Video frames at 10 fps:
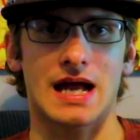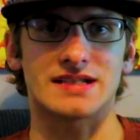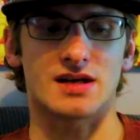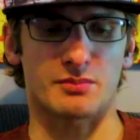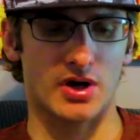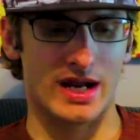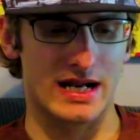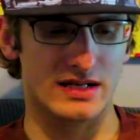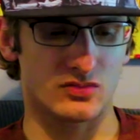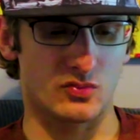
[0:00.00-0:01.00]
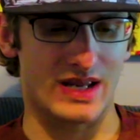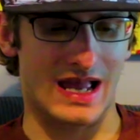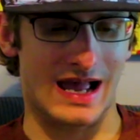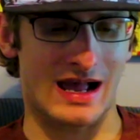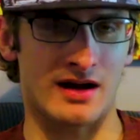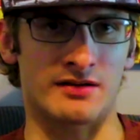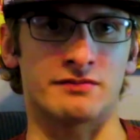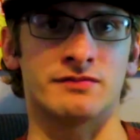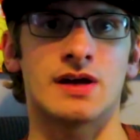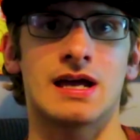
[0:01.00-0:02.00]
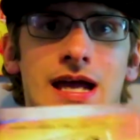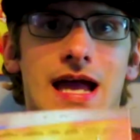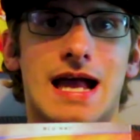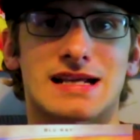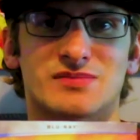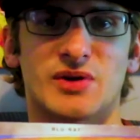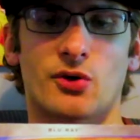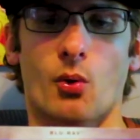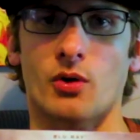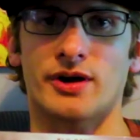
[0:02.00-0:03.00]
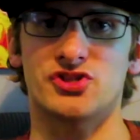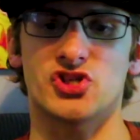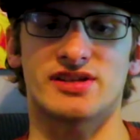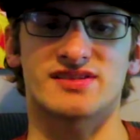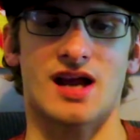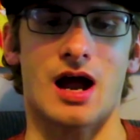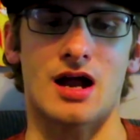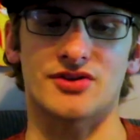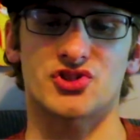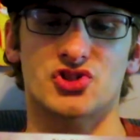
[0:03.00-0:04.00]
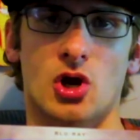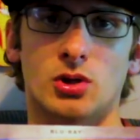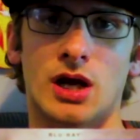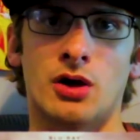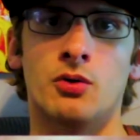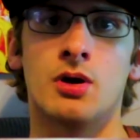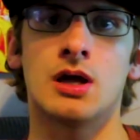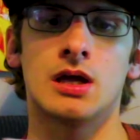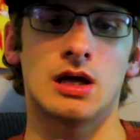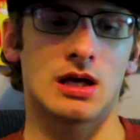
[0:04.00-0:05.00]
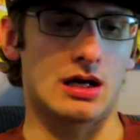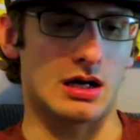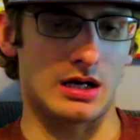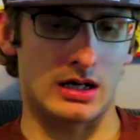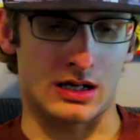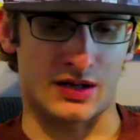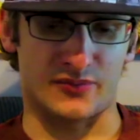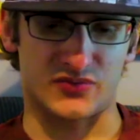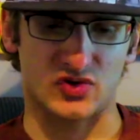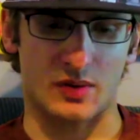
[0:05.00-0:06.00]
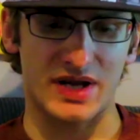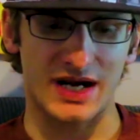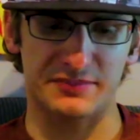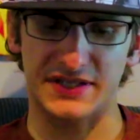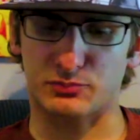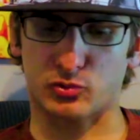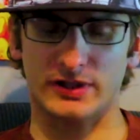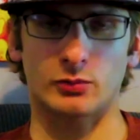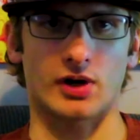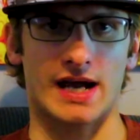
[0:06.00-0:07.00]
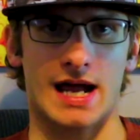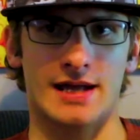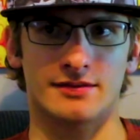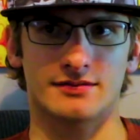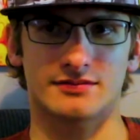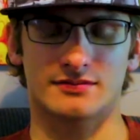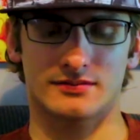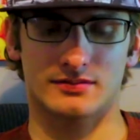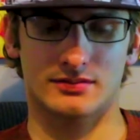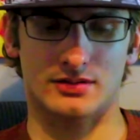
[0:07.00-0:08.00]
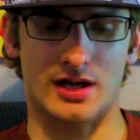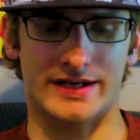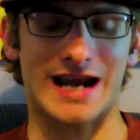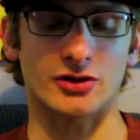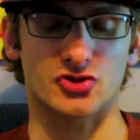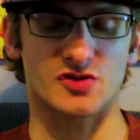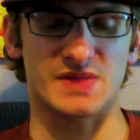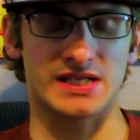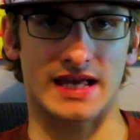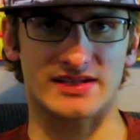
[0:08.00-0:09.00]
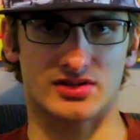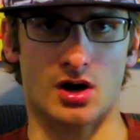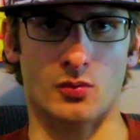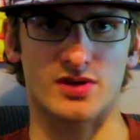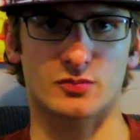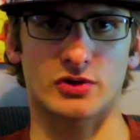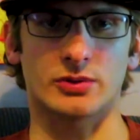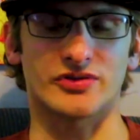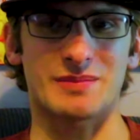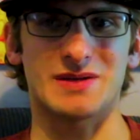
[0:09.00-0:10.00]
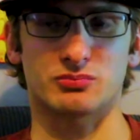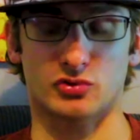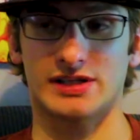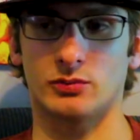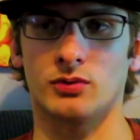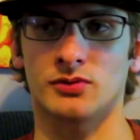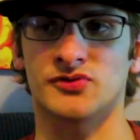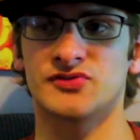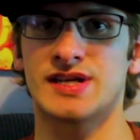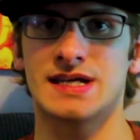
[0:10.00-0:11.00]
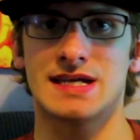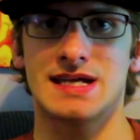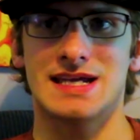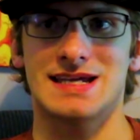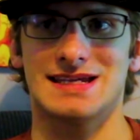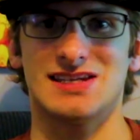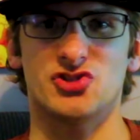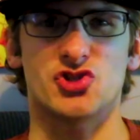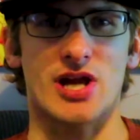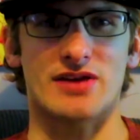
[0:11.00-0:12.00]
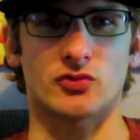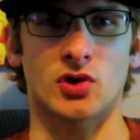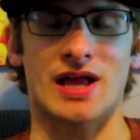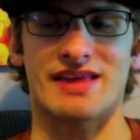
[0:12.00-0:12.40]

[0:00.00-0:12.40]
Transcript: At number 8, we have X-Men Origins Han Solo. So I'm not a big prequel guy. And I don't just mean like Star Wars prequels. I mean prequels in general.